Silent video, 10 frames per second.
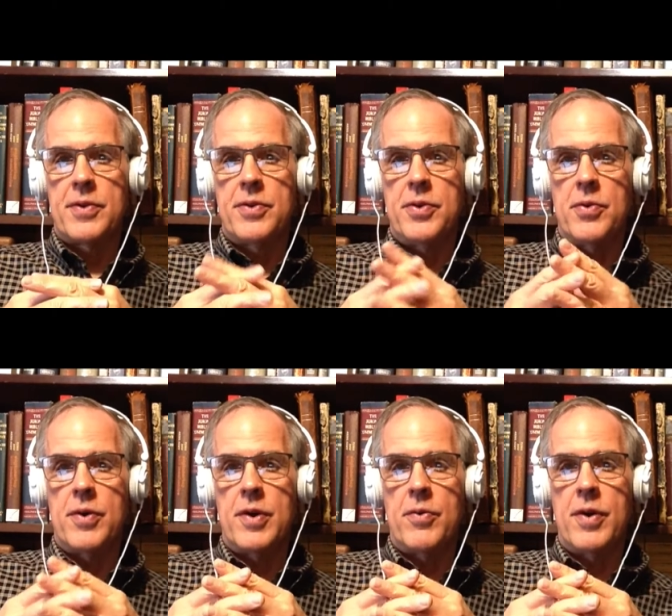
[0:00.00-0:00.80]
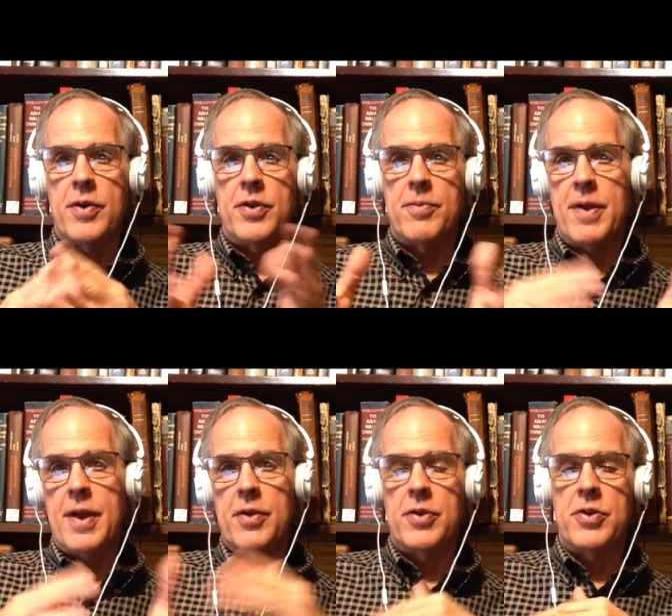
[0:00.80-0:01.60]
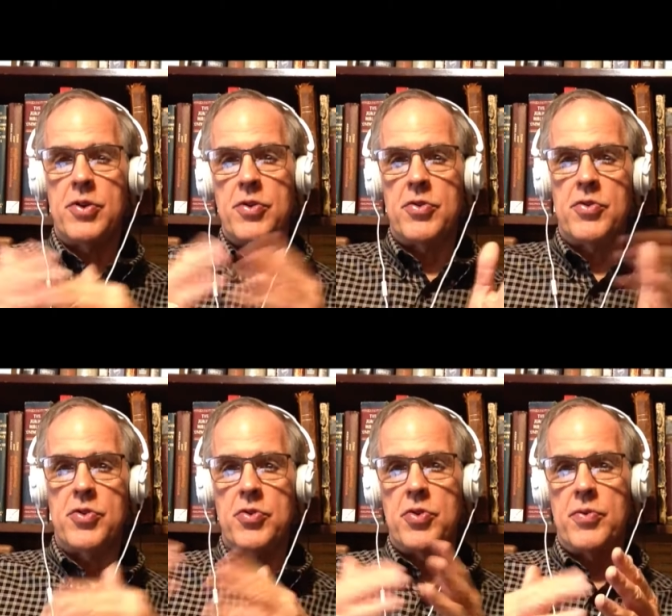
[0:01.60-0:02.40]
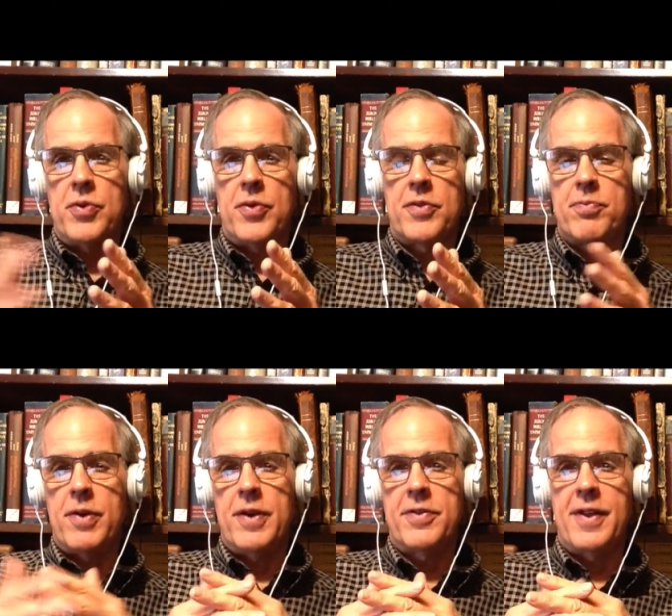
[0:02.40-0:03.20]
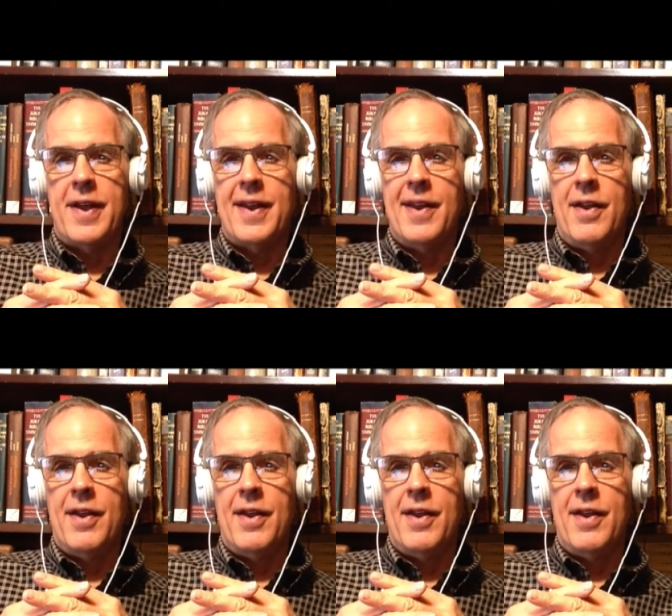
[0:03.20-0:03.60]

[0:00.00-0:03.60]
to 1 or 1 to 2, depending you express that,